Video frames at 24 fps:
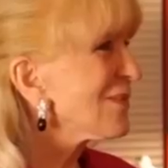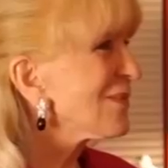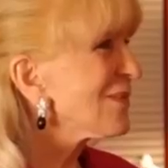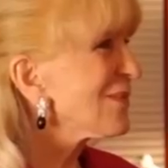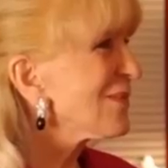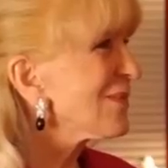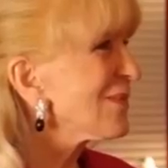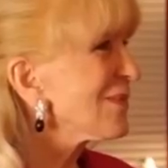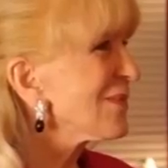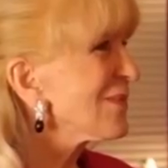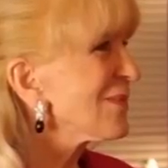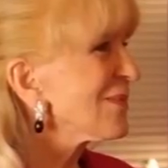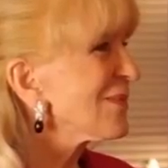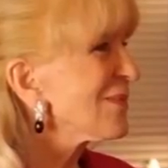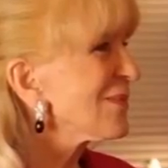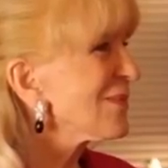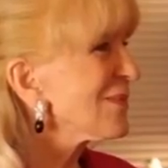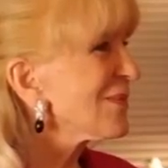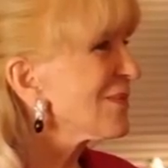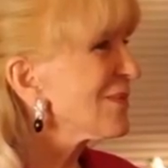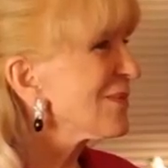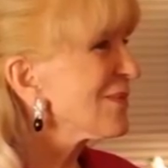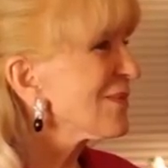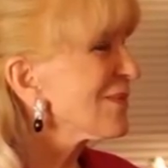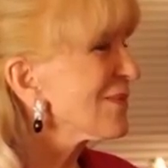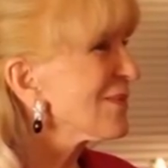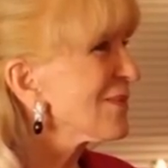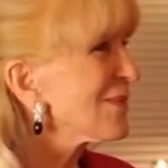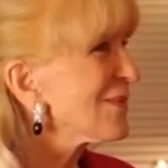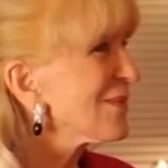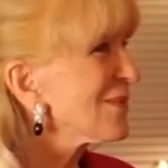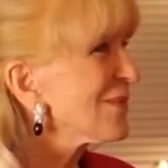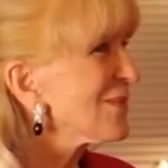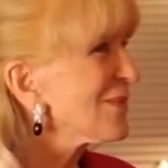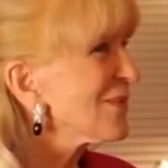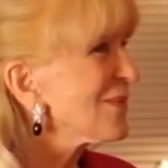
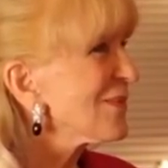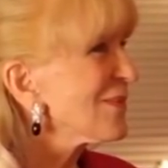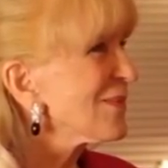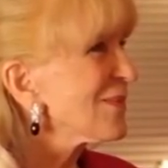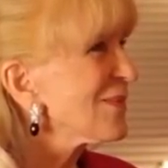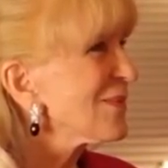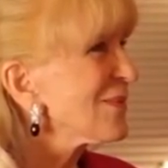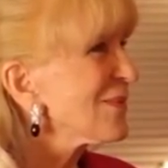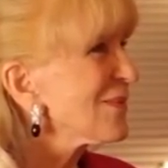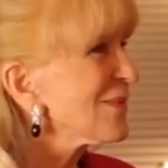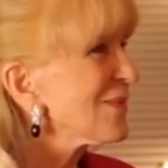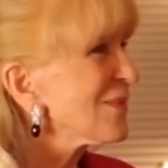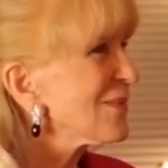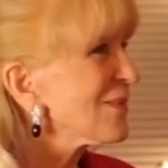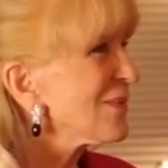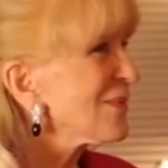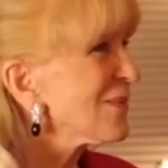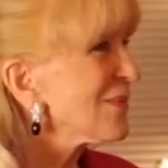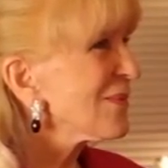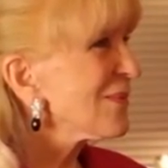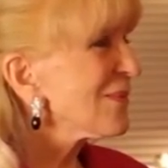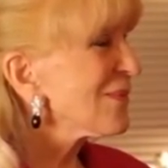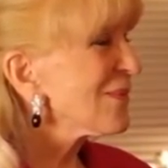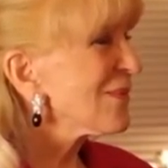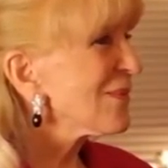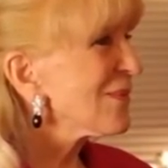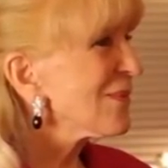(silent)